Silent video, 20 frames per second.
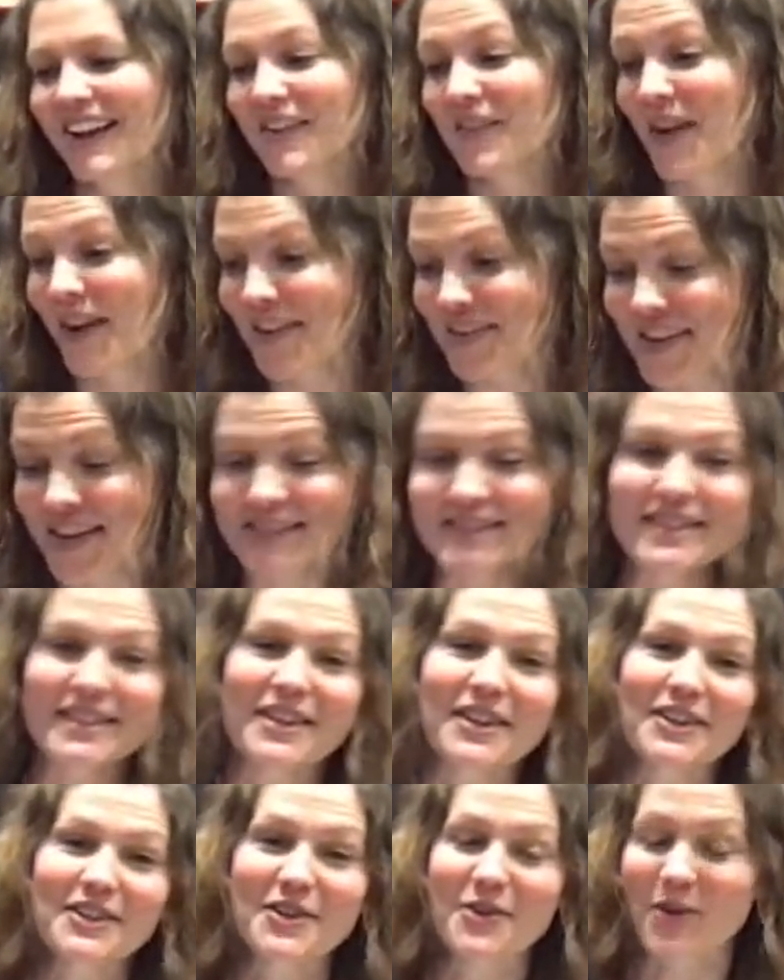Well, that's a
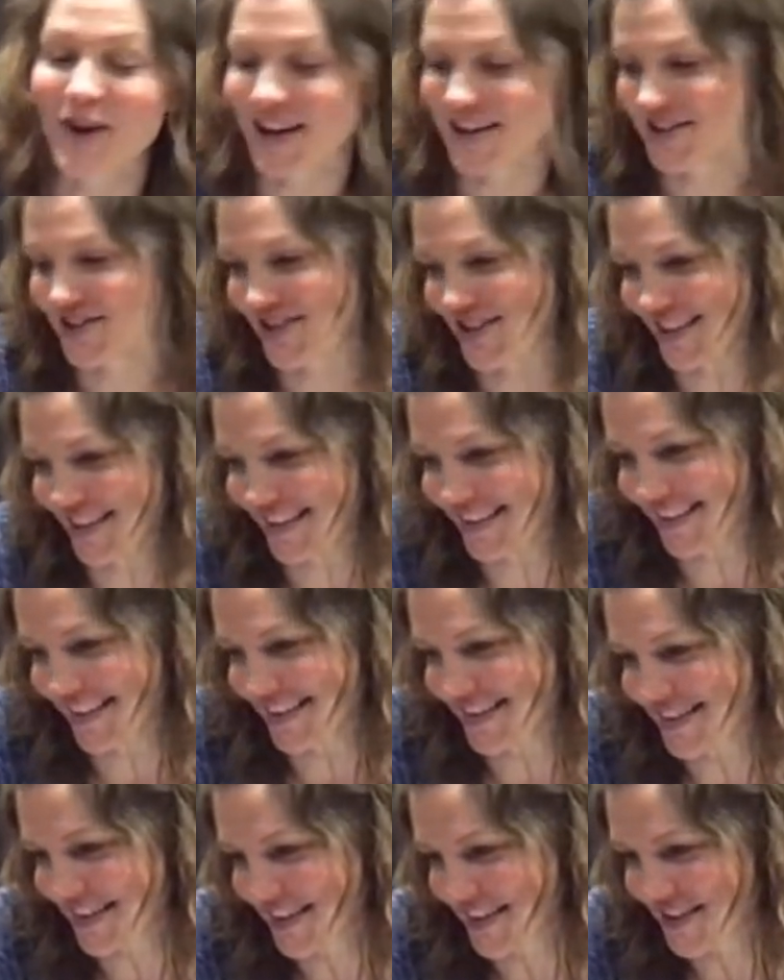good question.
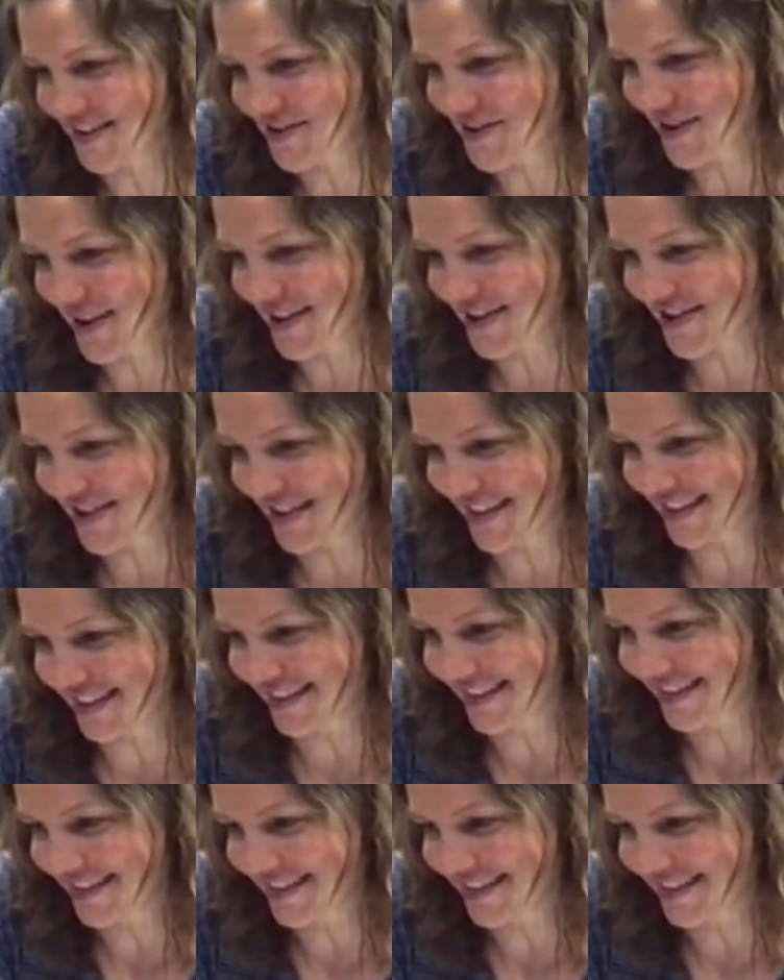That's a good question.